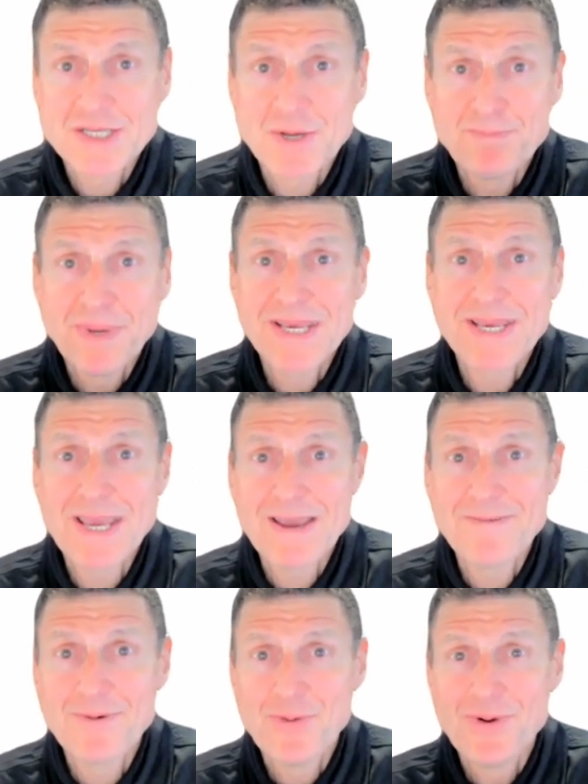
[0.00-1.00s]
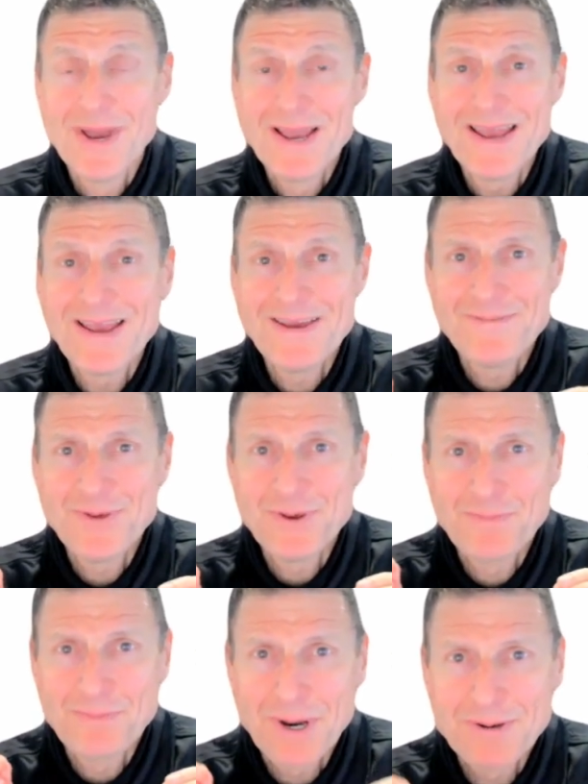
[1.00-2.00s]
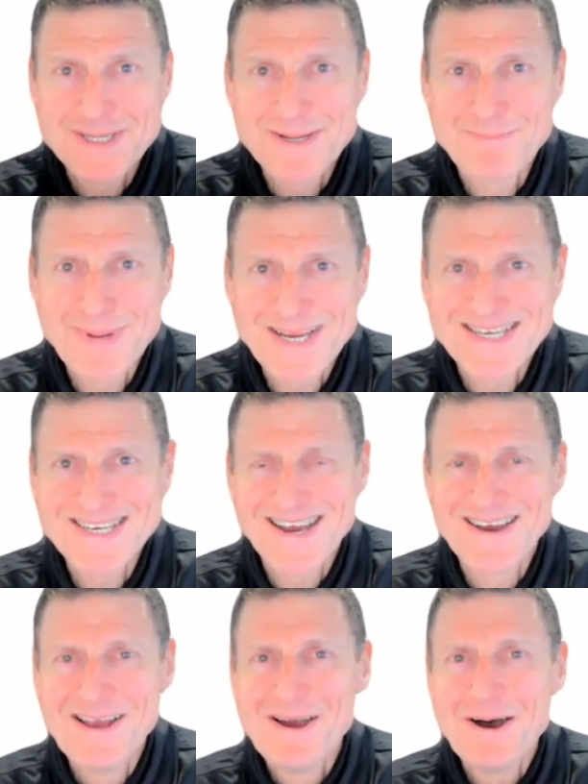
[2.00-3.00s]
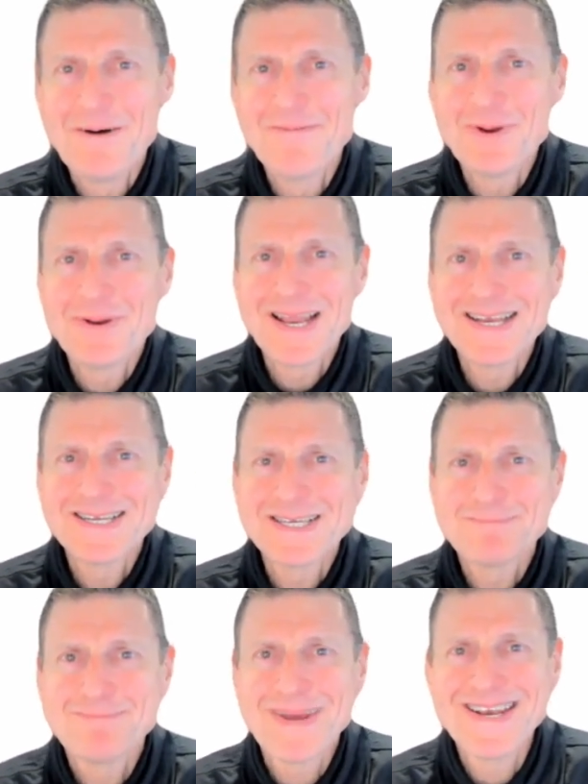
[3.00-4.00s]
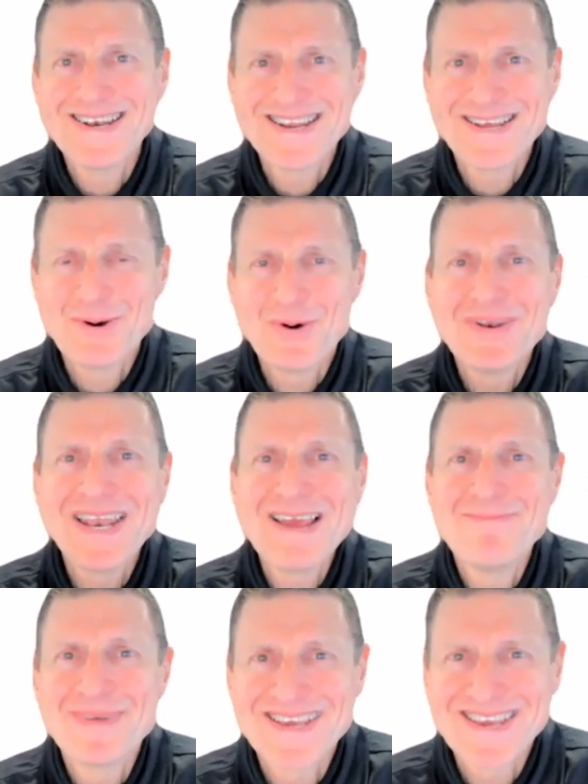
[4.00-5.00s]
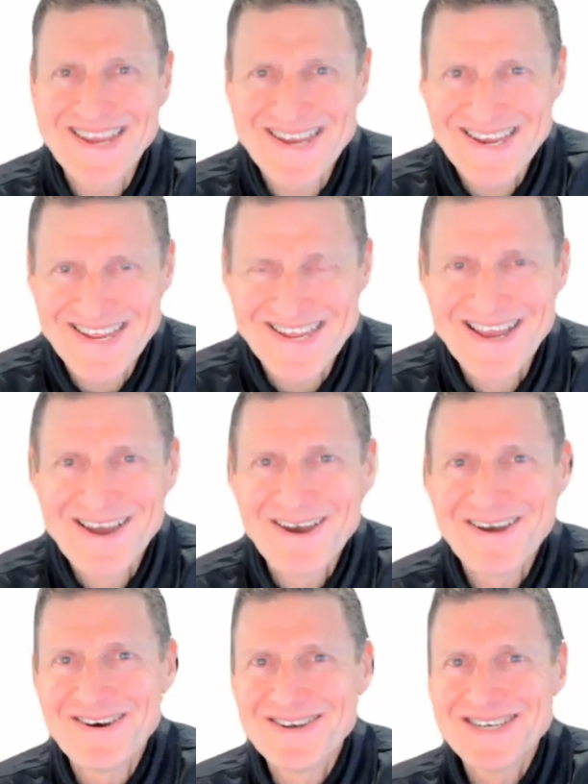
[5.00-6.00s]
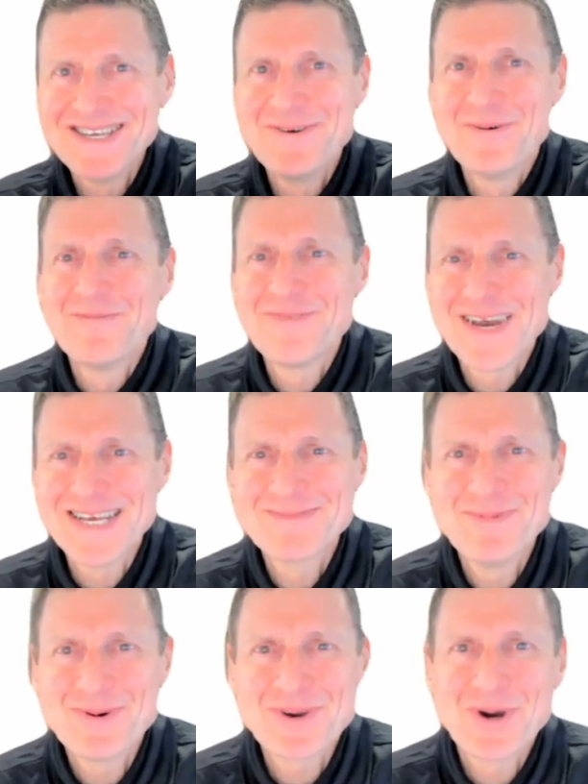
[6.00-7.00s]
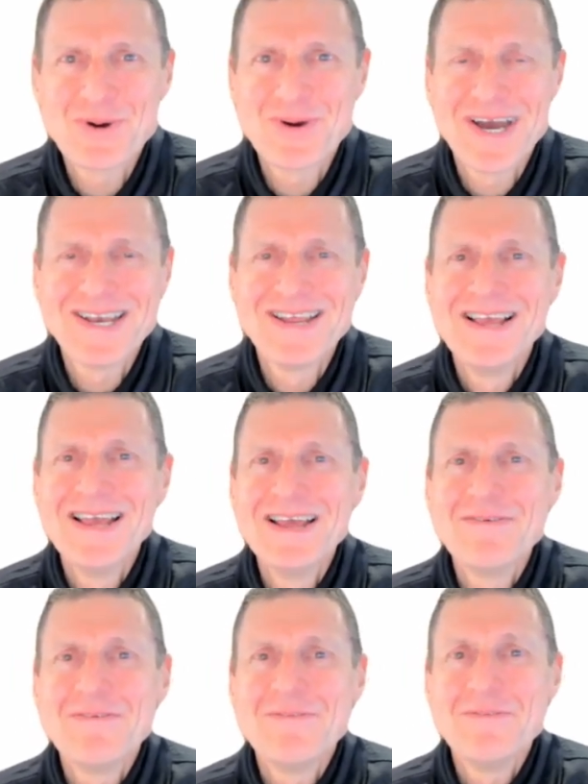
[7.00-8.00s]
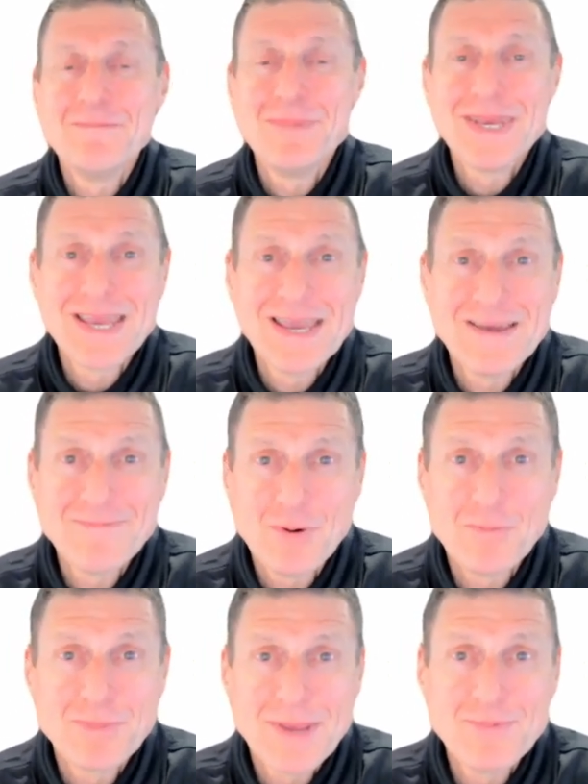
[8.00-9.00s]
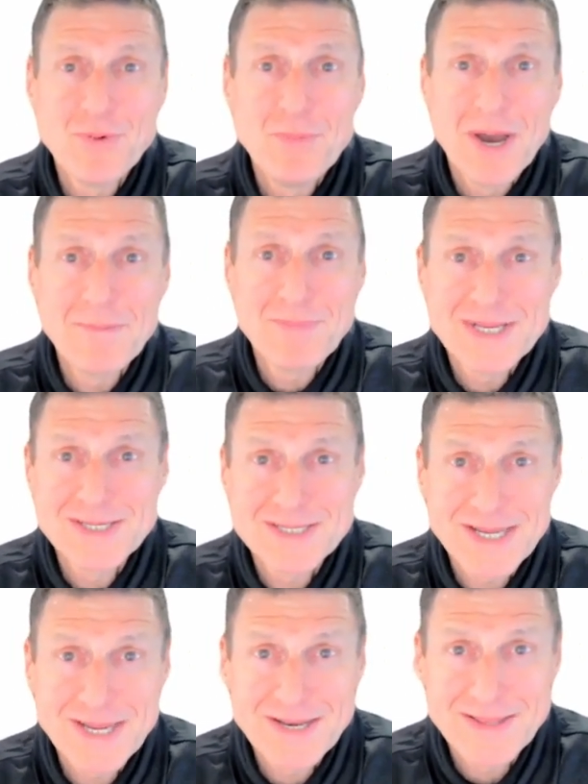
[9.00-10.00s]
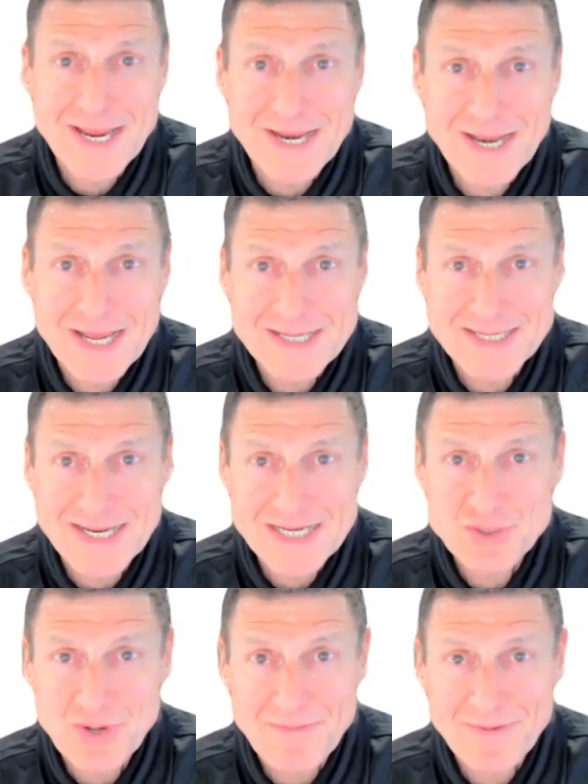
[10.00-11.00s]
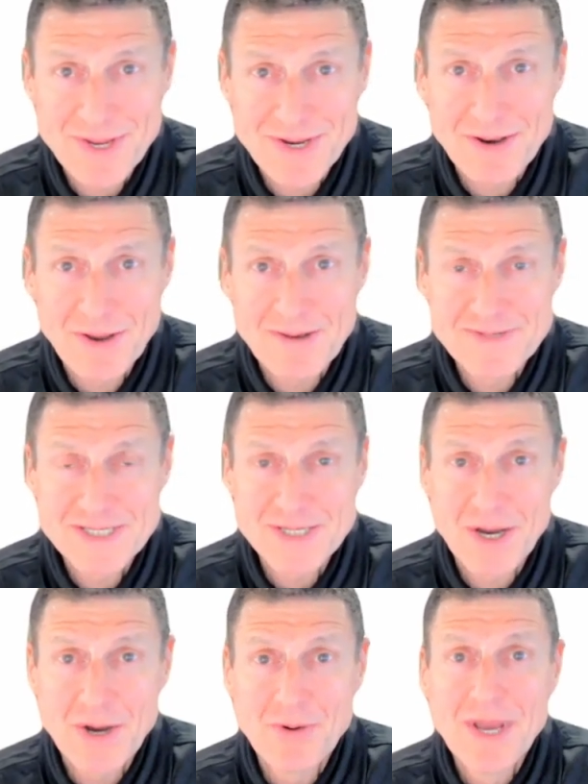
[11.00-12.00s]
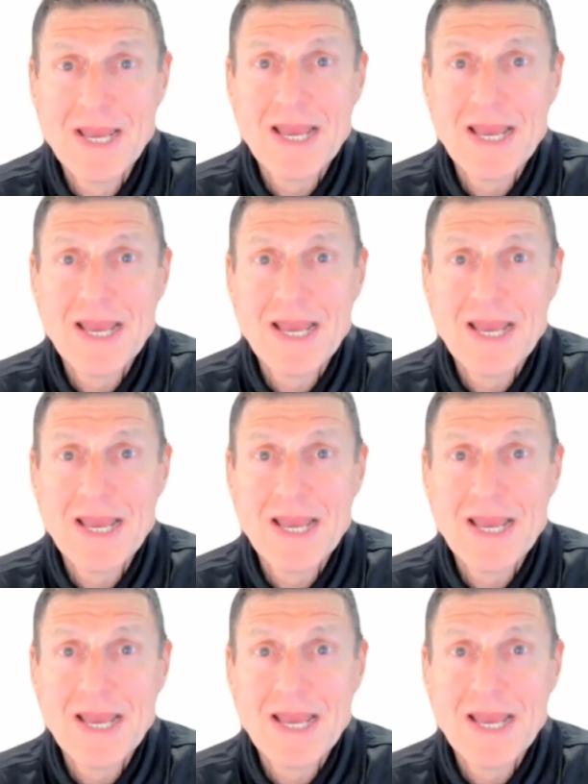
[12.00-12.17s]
So be careful if you post a picture of your latest Bentley or Lamborghini onto your Facebook, all right? Be careful. People might be seeing that as an extravagant lifestyle,